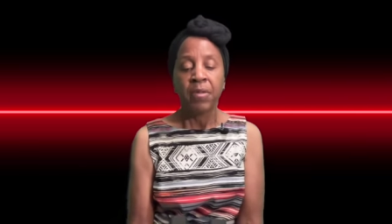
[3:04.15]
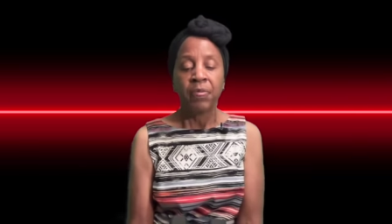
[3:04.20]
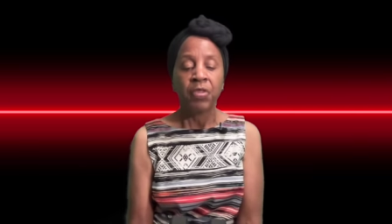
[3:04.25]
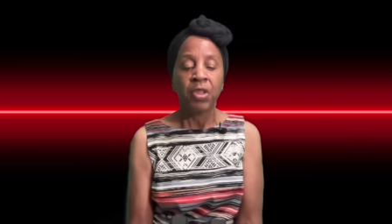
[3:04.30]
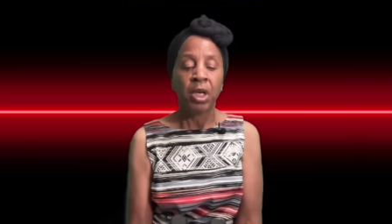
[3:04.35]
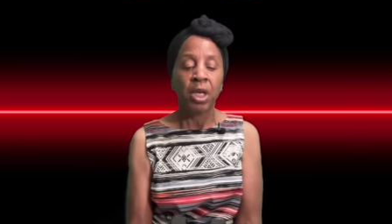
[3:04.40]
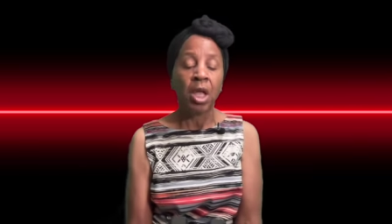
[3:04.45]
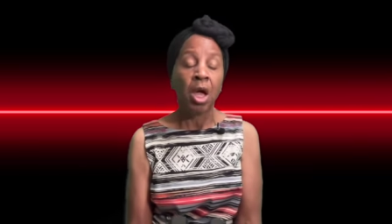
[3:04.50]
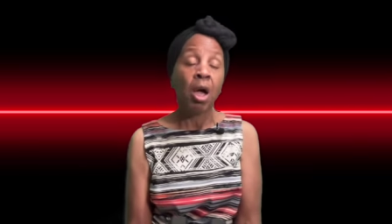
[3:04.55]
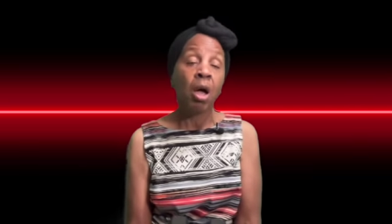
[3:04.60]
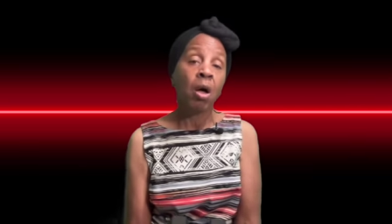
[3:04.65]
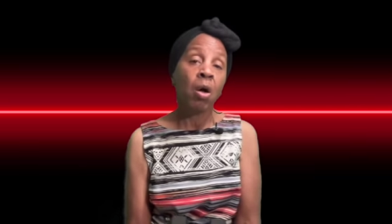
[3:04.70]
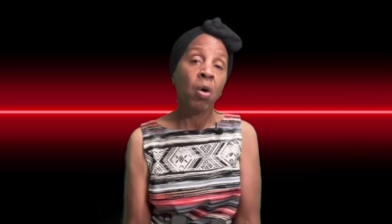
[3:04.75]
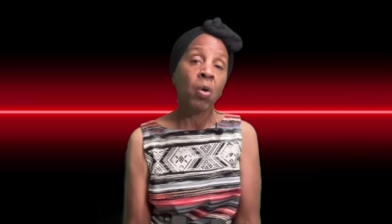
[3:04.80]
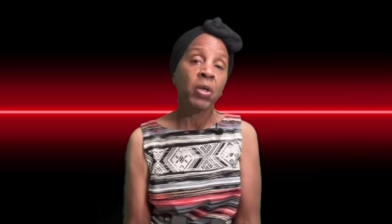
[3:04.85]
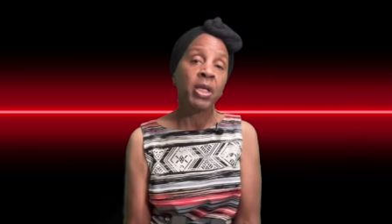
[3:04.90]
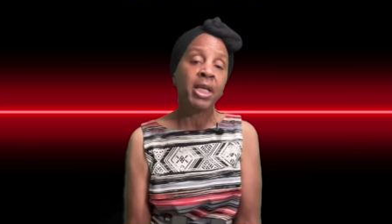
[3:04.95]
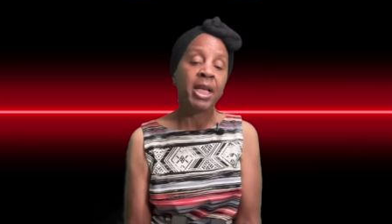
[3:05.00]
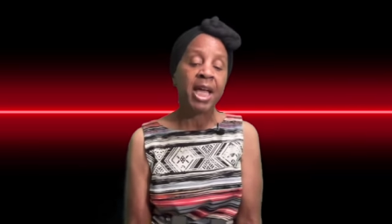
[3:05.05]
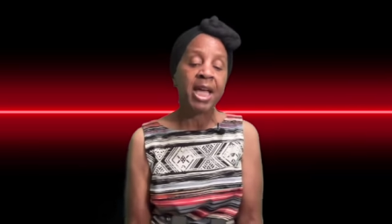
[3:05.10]
The law
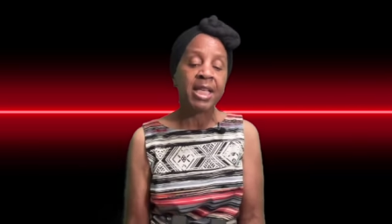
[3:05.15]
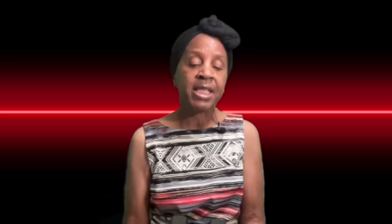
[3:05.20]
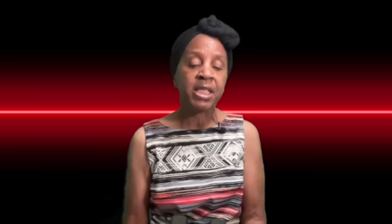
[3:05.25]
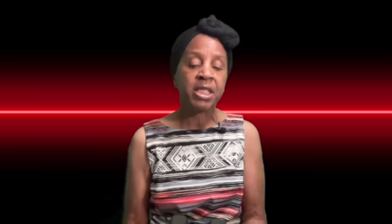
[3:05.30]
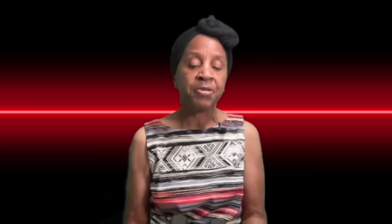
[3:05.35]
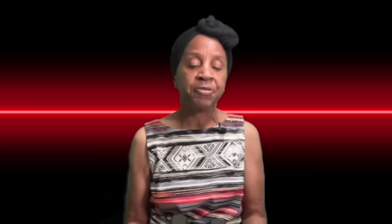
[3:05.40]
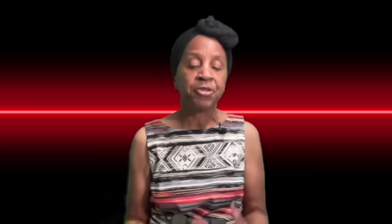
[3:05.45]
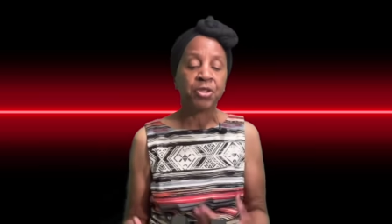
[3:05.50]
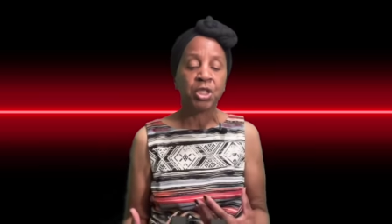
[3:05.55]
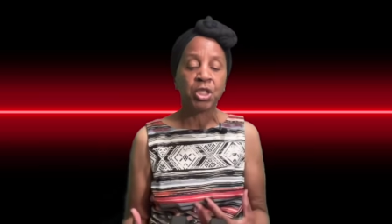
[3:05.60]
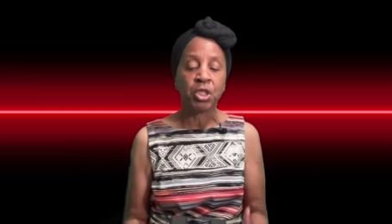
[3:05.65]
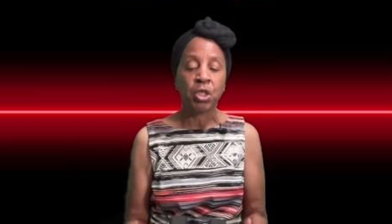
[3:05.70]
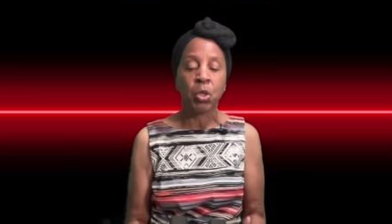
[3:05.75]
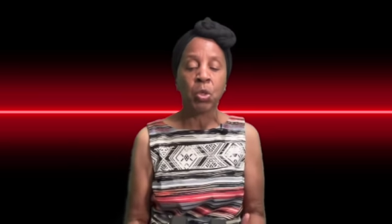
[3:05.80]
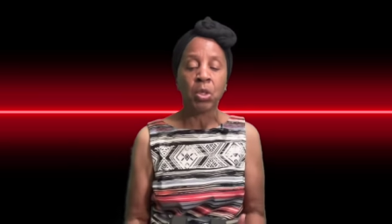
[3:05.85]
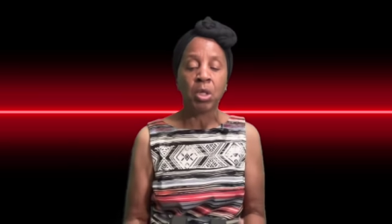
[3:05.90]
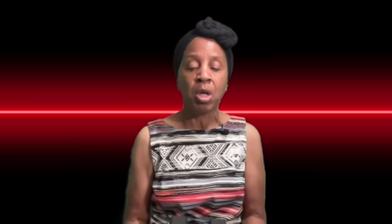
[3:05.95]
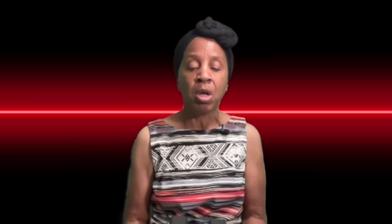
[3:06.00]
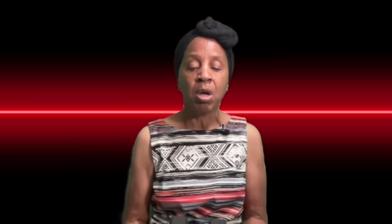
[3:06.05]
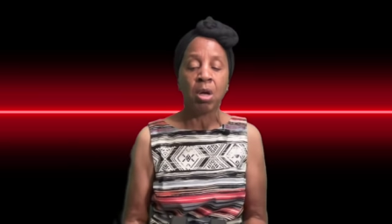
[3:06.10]
only lasted for so
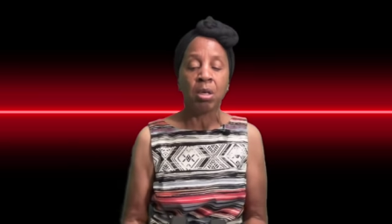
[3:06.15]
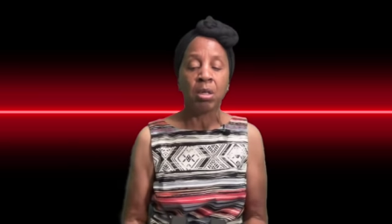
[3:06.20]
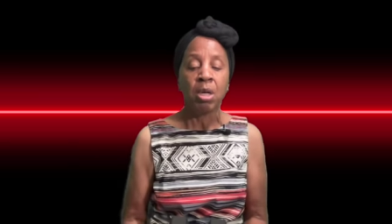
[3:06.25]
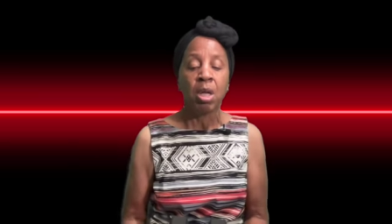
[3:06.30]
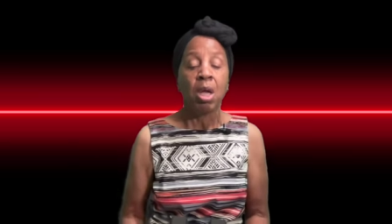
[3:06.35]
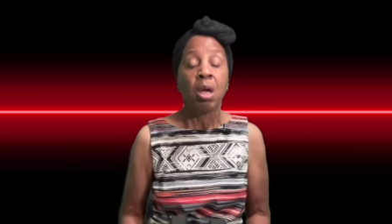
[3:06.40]
long,